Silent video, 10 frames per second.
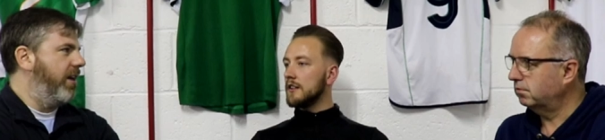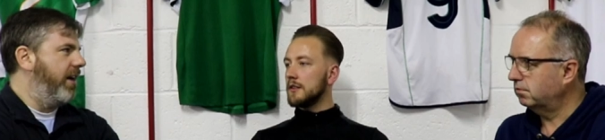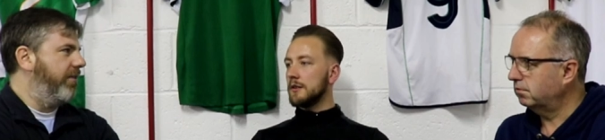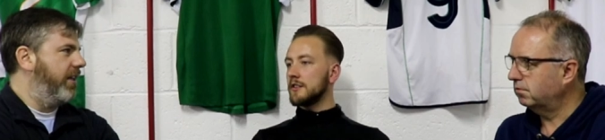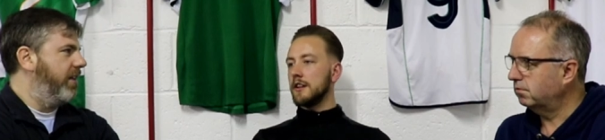Speaker 1: a half.
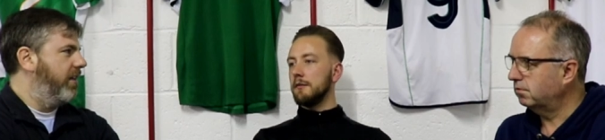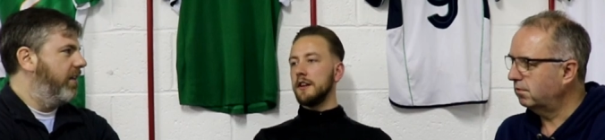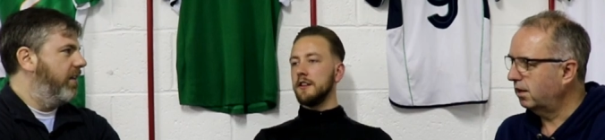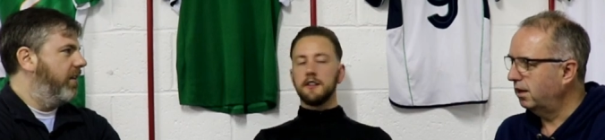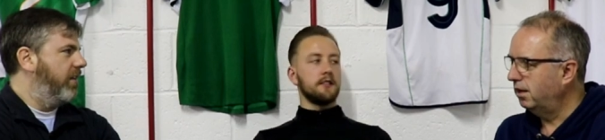There wasn't that
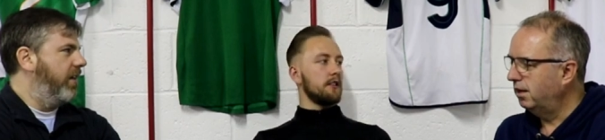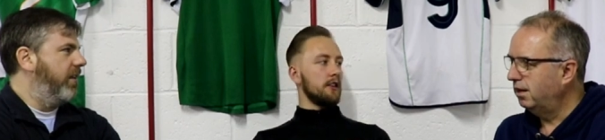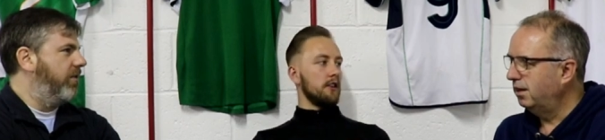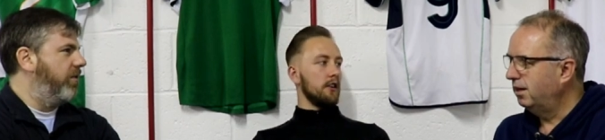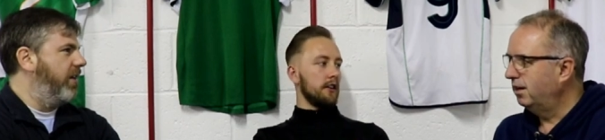many. then. yeah,
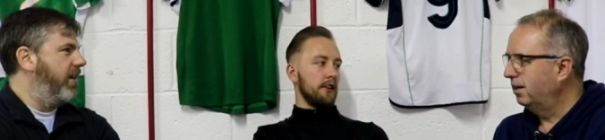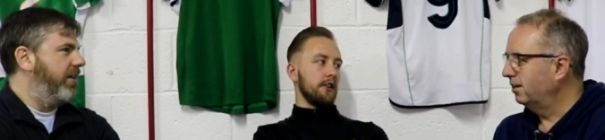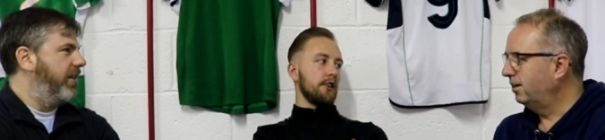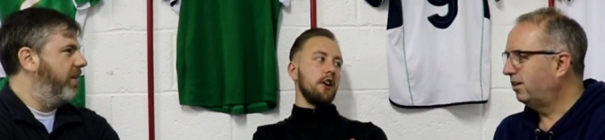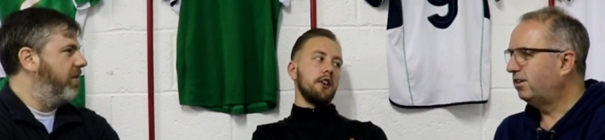three
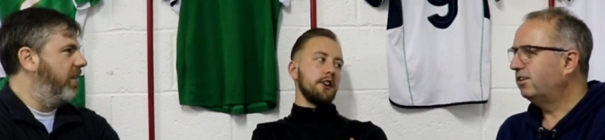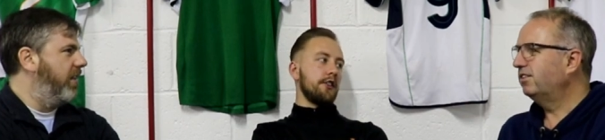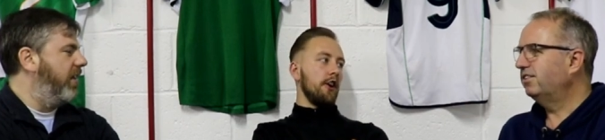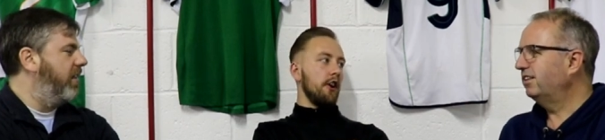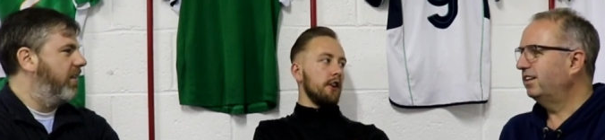No, think,
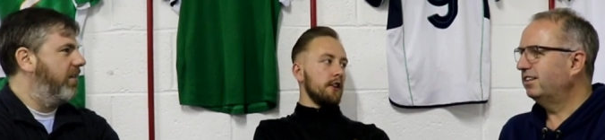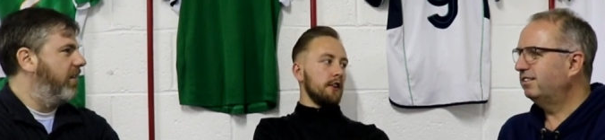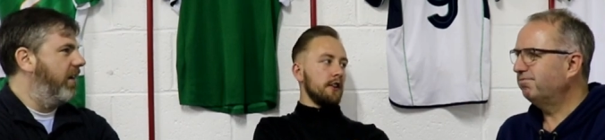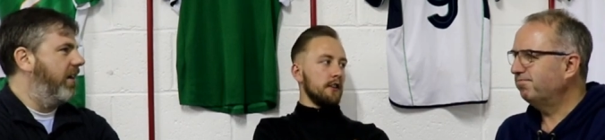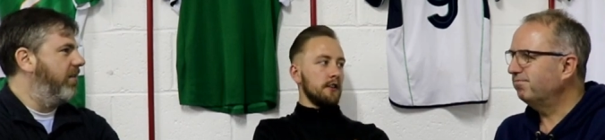yeah.
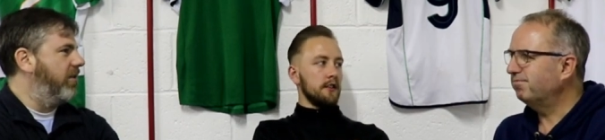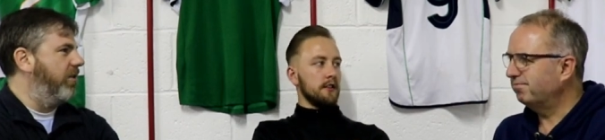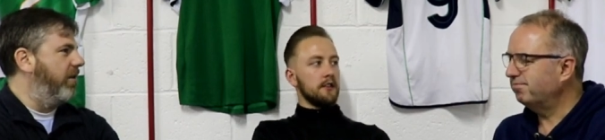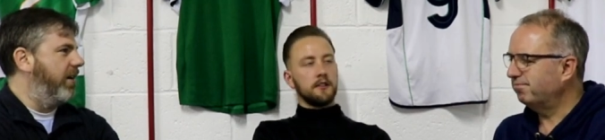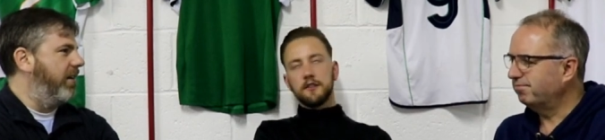yeah.
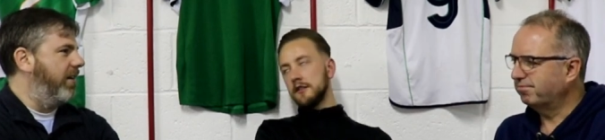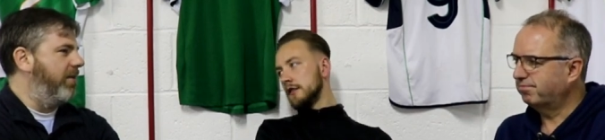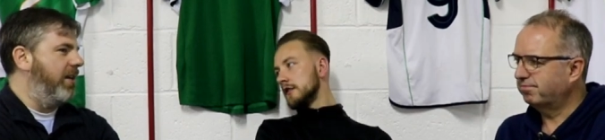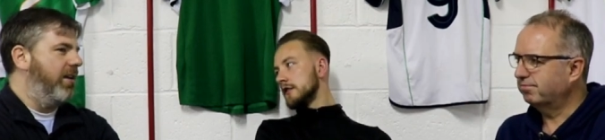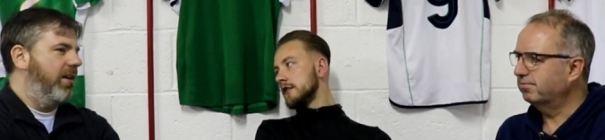So I, I
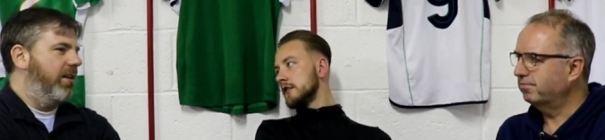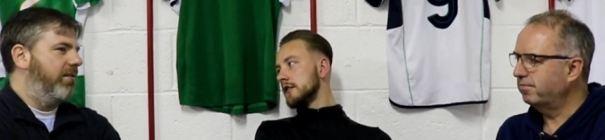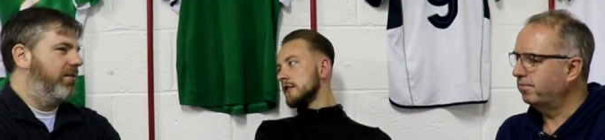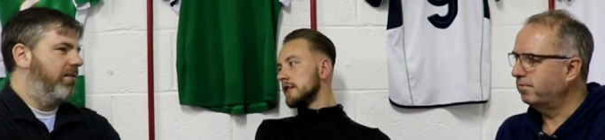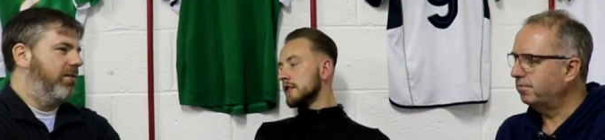mean,
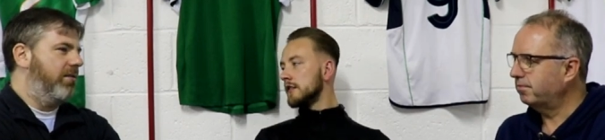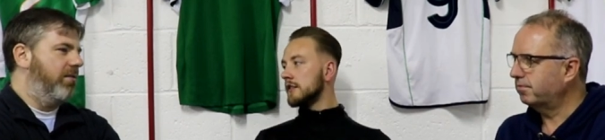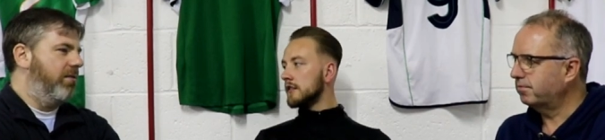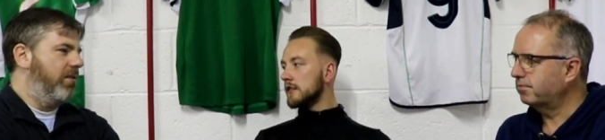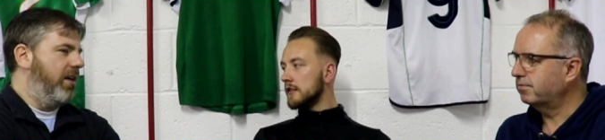
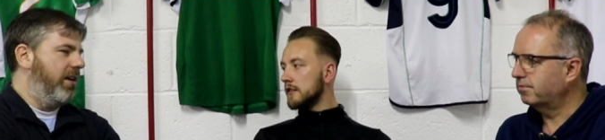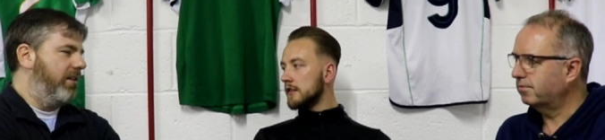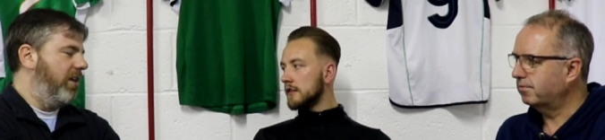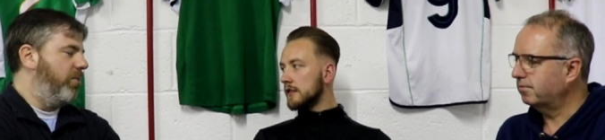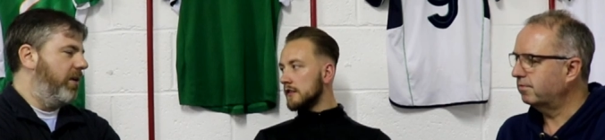yeah,
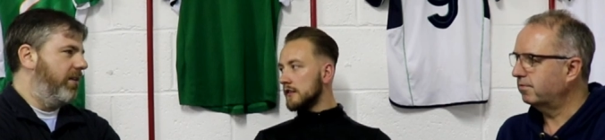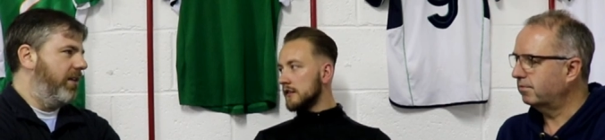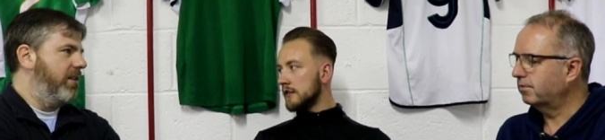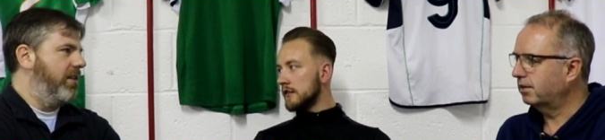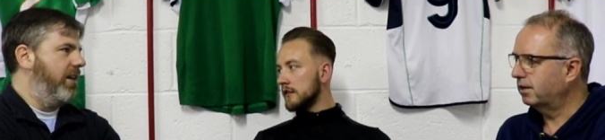keep it in
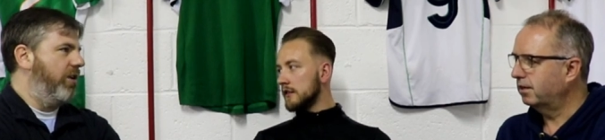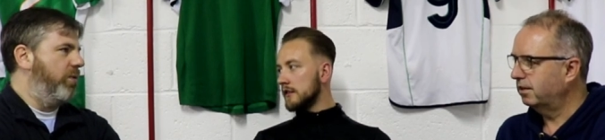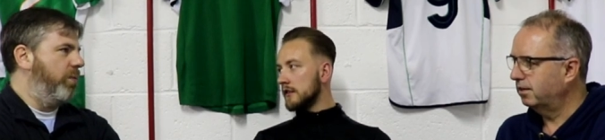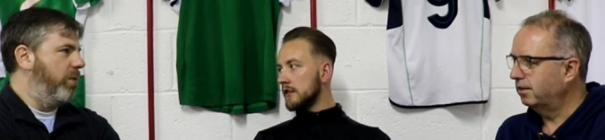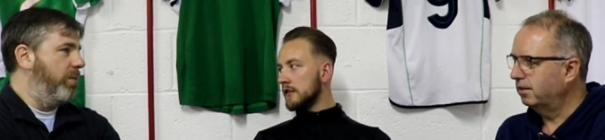Tallaght
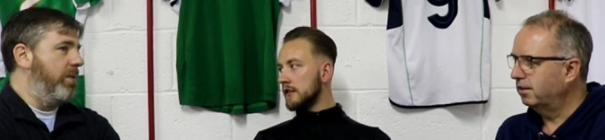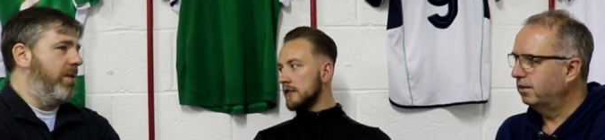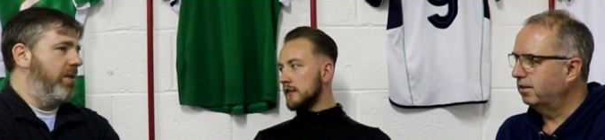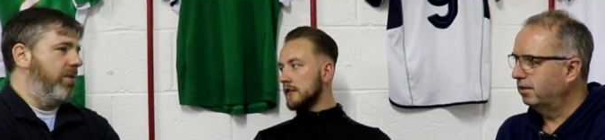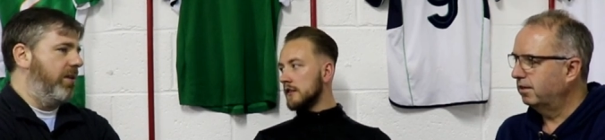Stadium.
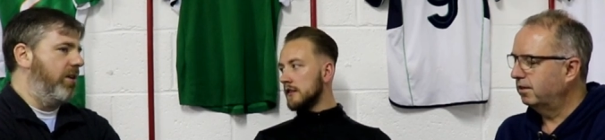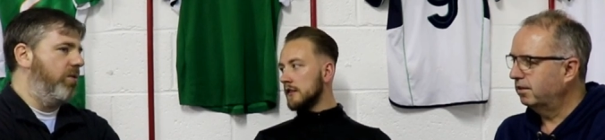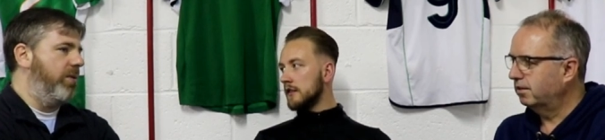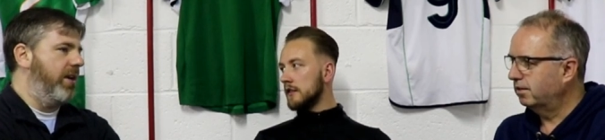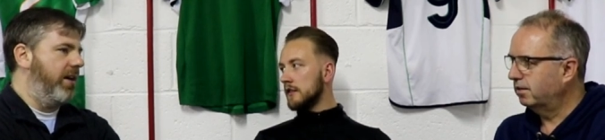There
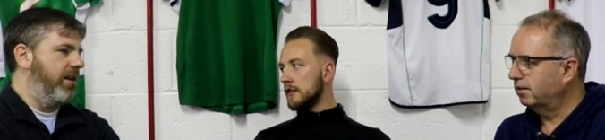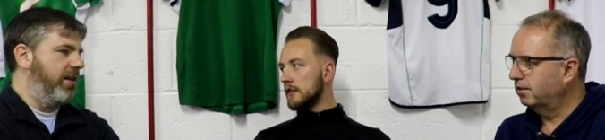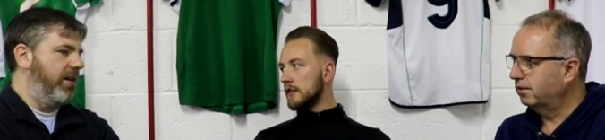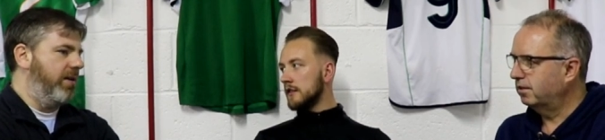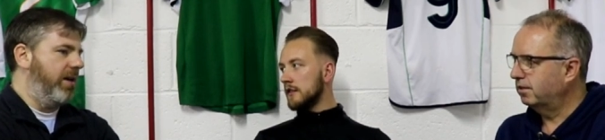could be
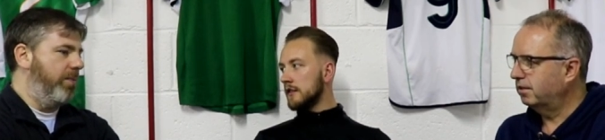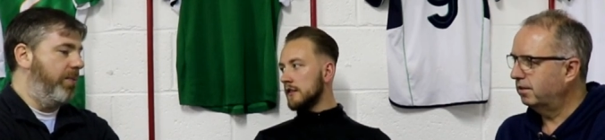a, a, a,